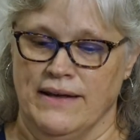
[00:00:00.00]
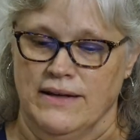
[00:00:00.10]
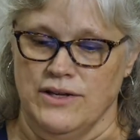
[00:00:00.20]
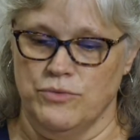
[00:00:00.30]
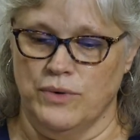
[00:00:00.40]

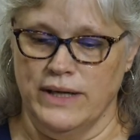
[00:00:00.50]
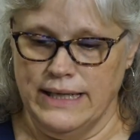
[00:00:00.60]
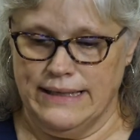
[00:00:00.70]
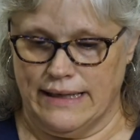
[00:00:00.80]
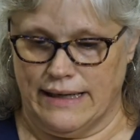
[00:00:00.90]
you want
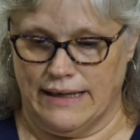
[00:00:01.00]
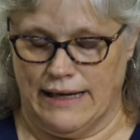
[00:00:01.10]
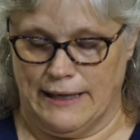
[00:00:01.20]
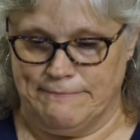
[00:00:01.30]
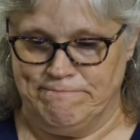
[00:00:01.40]
to get
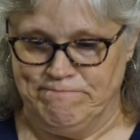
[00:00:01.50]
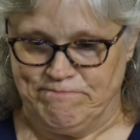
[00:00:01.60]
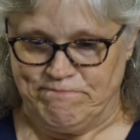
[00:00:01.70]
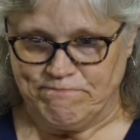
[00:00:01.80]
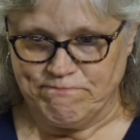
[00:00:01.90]

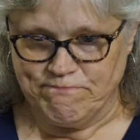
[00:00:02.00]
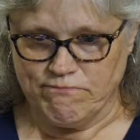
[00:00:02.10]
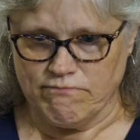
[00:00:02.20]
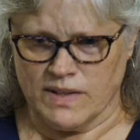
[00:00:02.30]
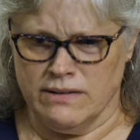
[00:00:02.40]

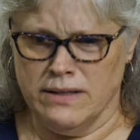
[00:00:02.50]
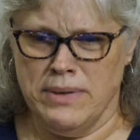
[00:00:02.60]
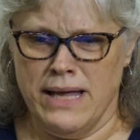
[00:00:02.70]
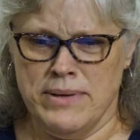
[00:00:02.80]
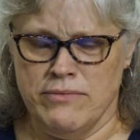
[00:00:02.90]
the
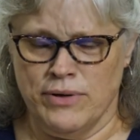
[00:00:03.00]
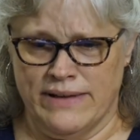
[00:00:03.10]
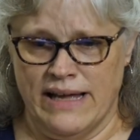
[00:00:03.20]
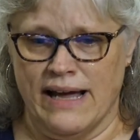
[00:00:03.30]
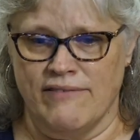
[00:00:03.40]
baby when
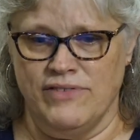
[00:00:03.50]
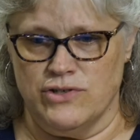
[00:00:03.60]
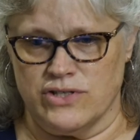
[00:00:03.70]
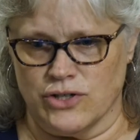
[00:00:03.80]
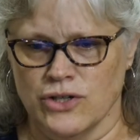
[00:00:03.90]
they have
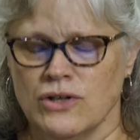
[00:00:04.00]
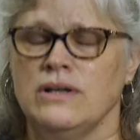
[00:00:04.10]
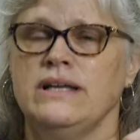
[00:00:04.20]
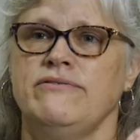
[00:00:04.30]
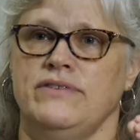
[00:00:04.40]
those
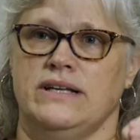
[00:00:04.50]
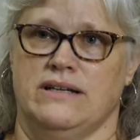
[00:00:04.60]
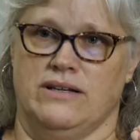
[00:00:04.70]
early feeding